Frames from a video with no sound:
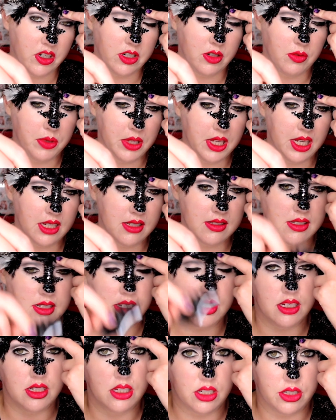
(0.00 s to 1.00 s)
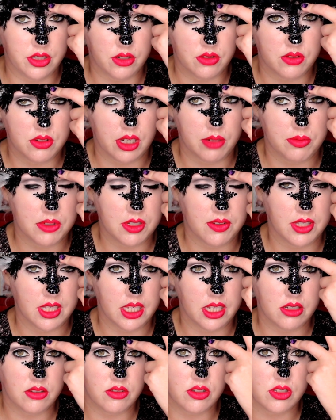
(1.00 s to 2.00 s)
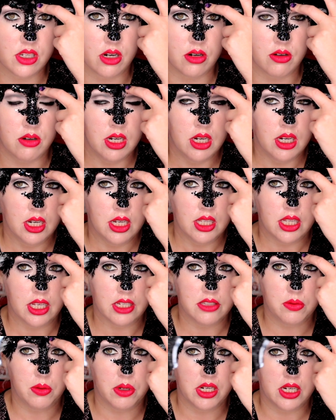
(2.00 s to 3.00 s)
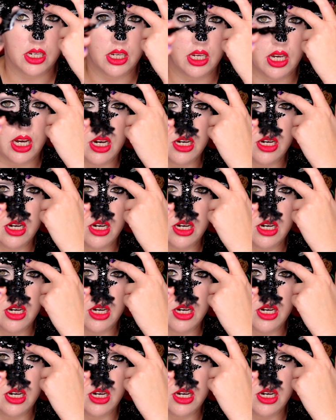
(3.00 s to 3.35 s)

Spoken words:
you placed it and all those types of things. So that's why,